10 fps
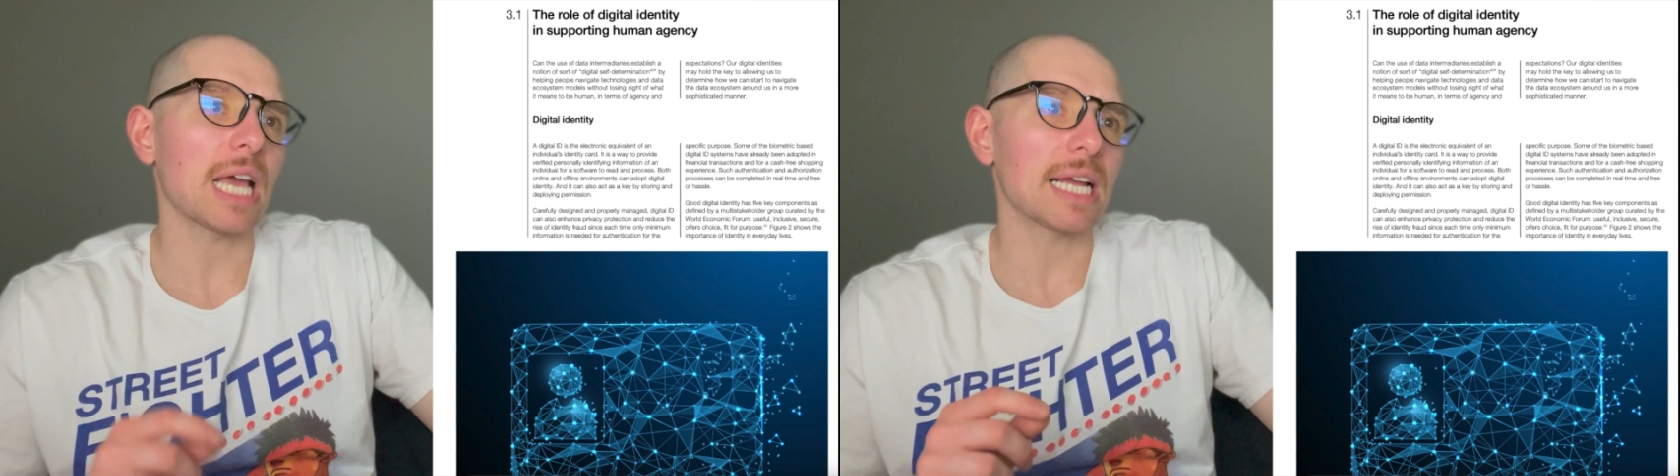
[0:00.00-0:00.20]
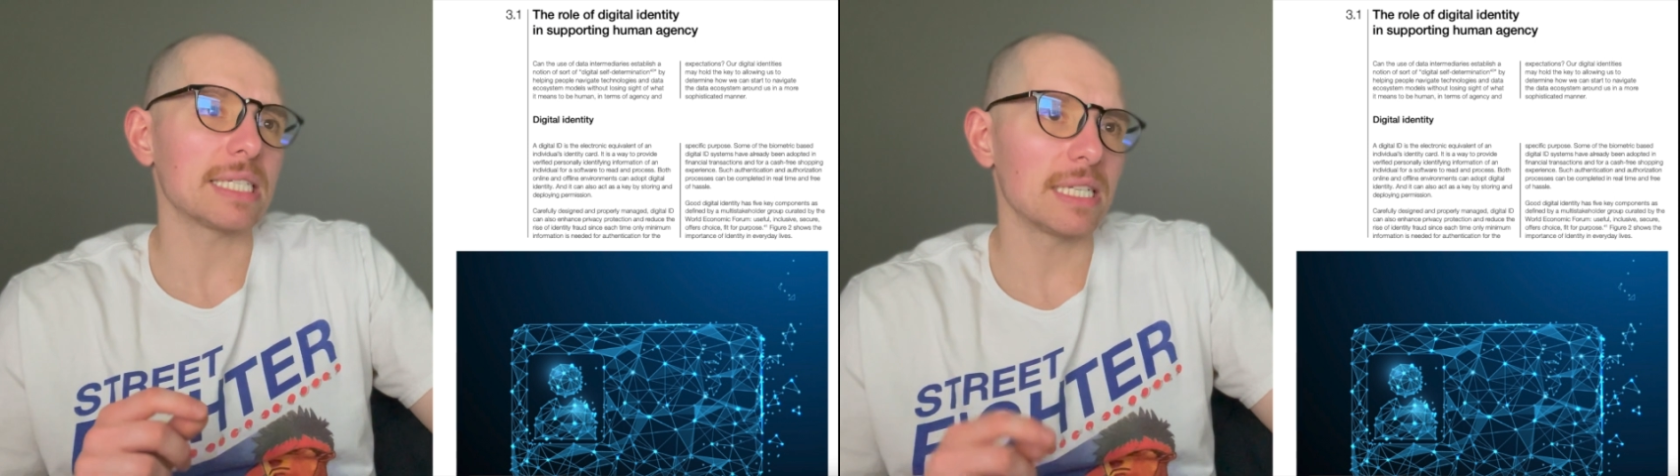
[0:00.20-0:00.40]

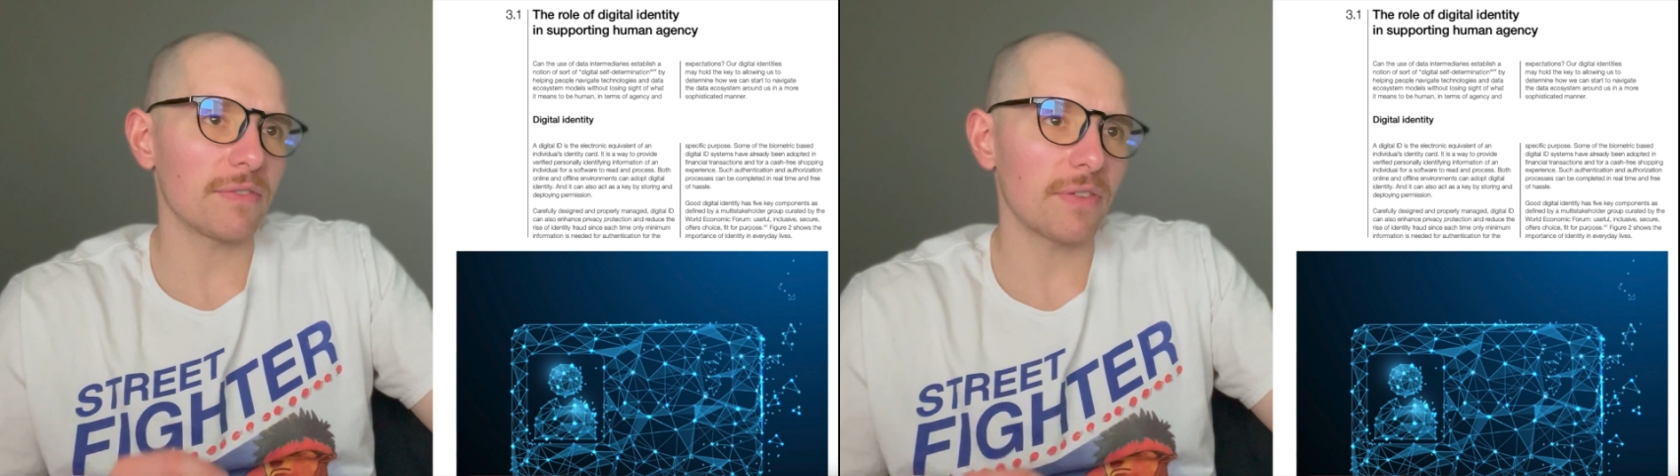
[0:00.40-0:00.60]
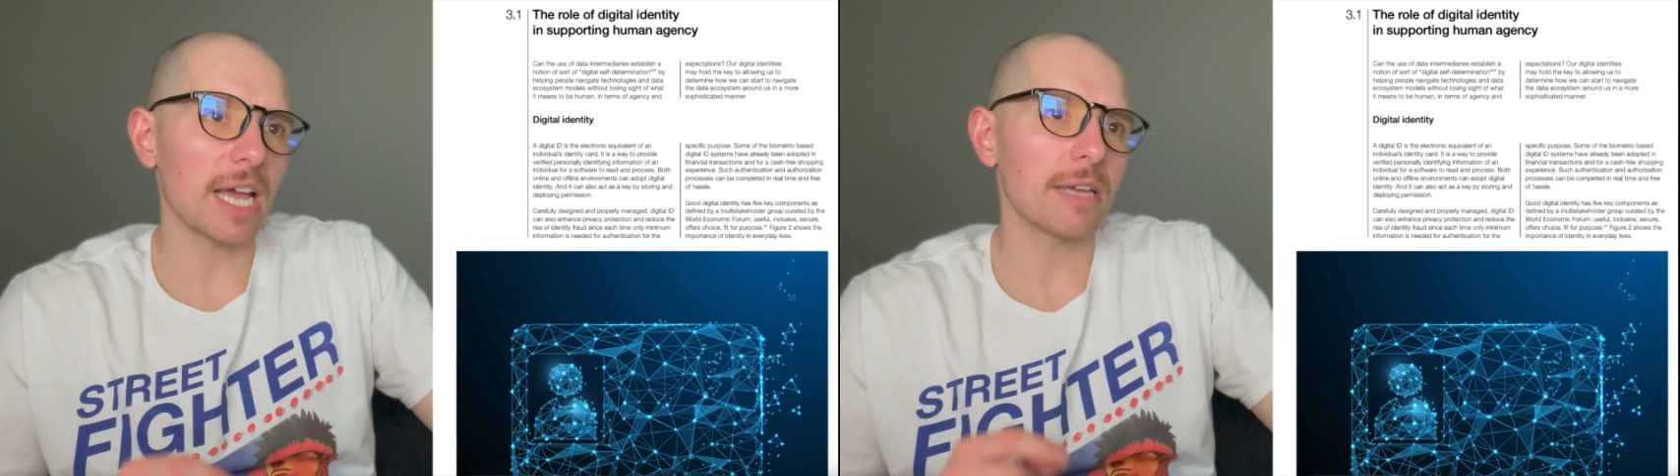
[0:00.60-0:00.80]

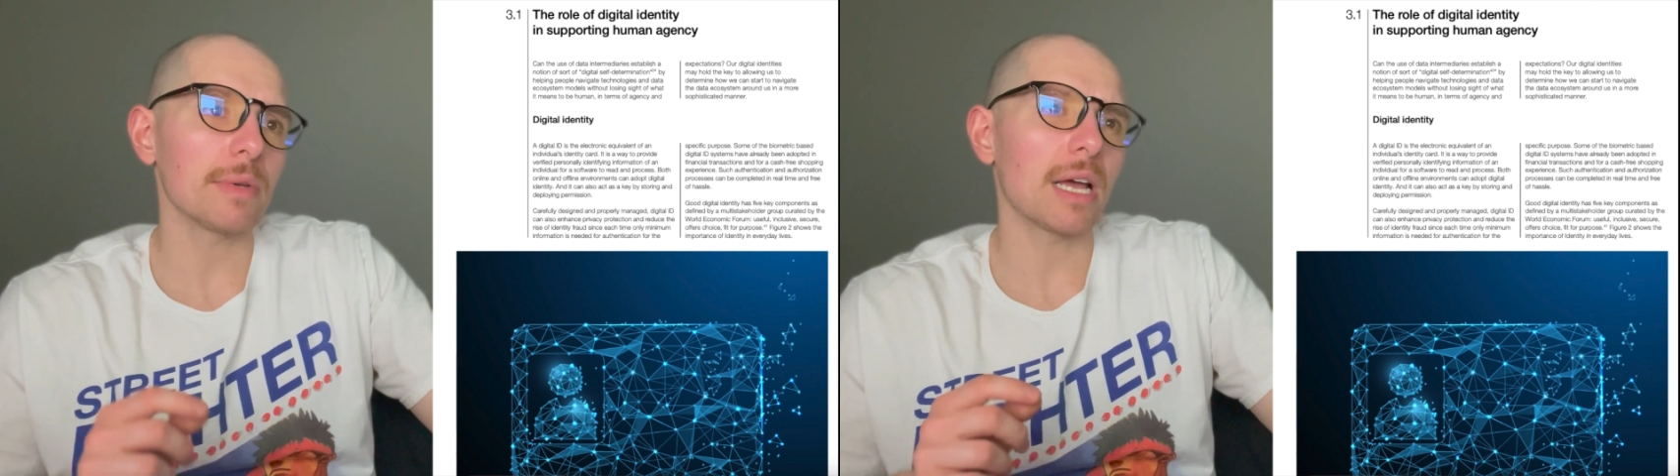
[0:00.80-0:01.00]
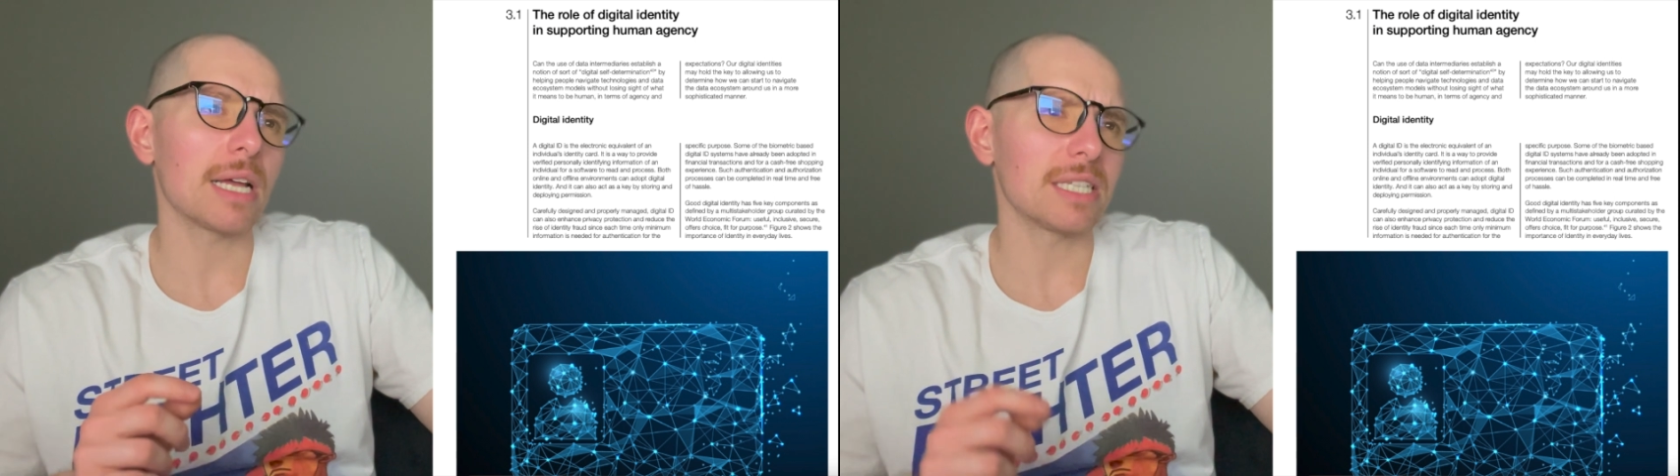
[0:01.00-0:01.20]

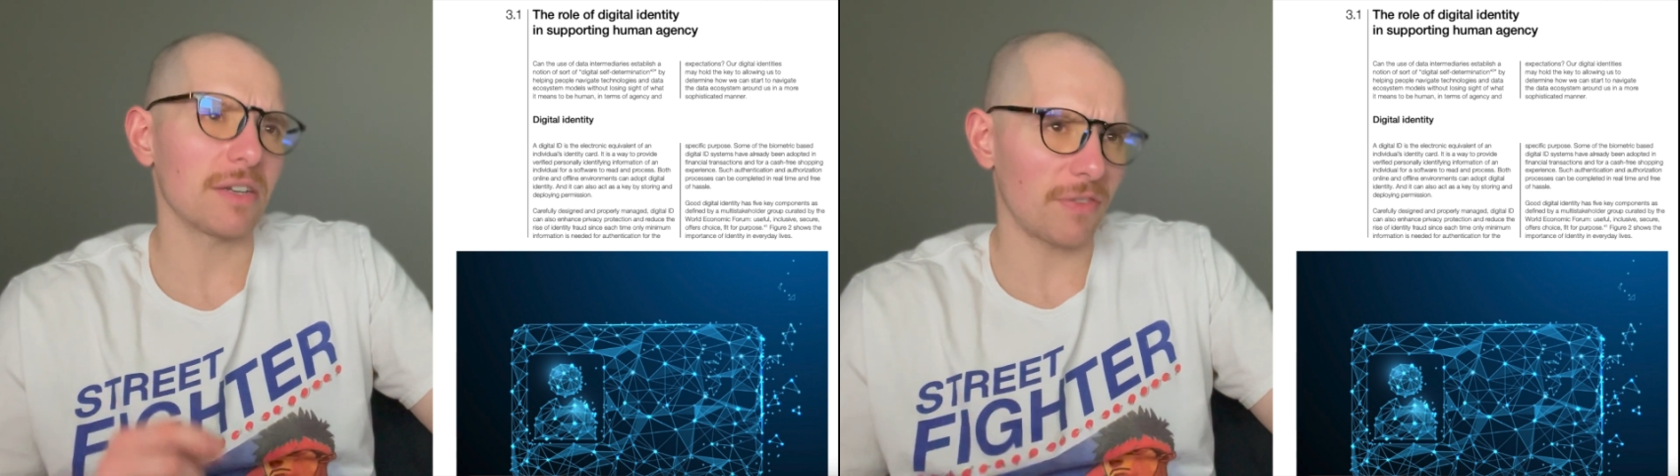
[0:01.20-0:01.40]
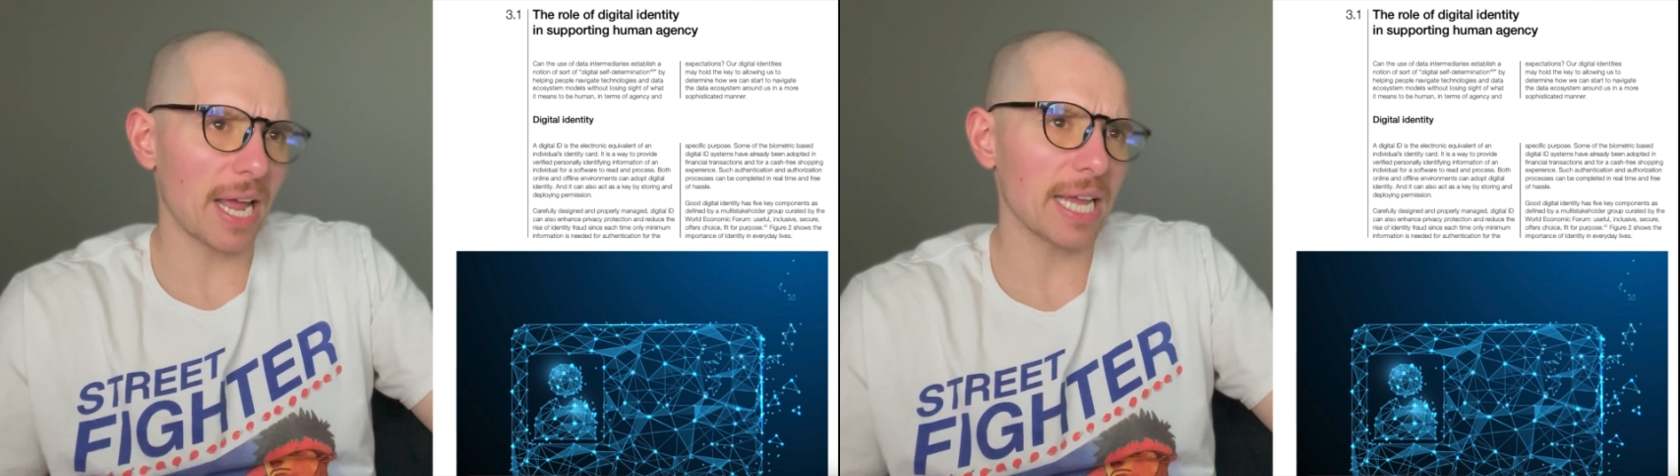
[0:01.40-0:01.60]

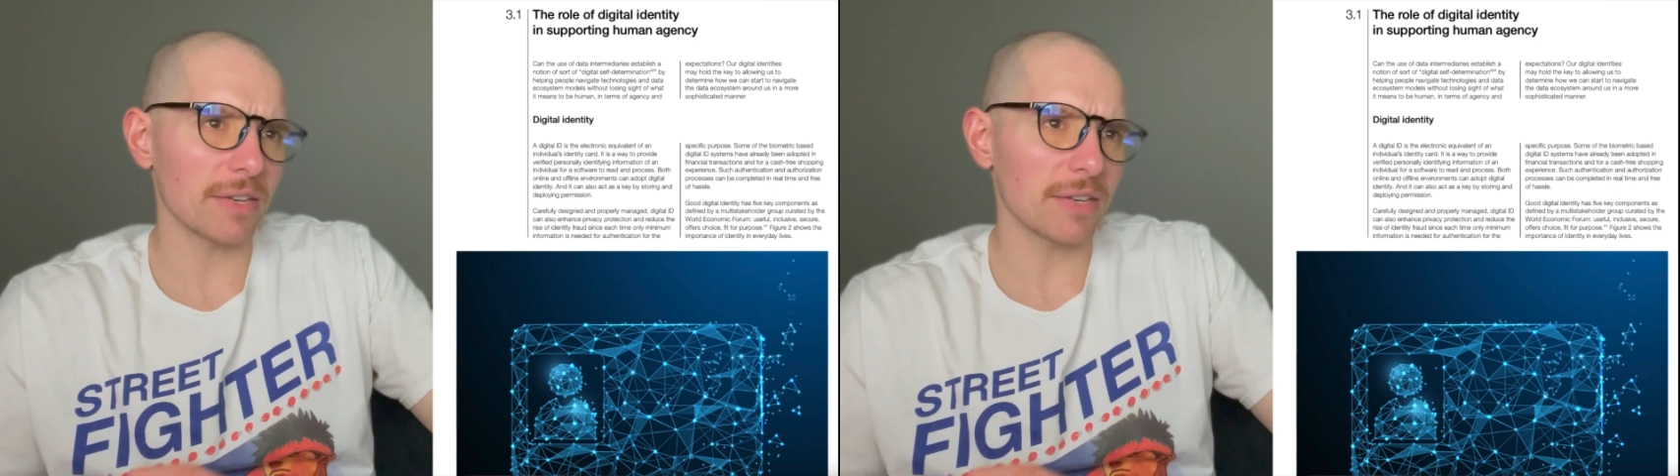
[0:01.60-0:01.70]
identifying